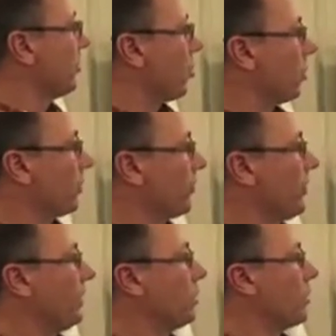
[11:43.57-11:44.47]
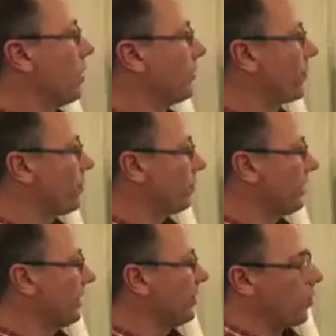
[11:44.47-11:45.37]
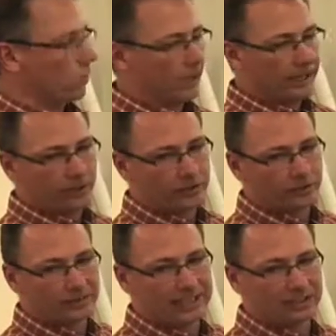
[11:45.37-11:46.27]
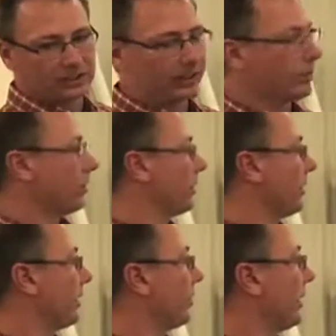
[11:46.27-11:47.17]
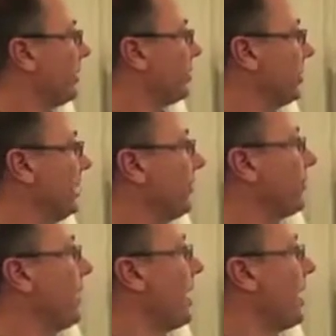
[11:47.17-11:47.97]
Total or fecal coliforms and E. coli are some tests that are done to see if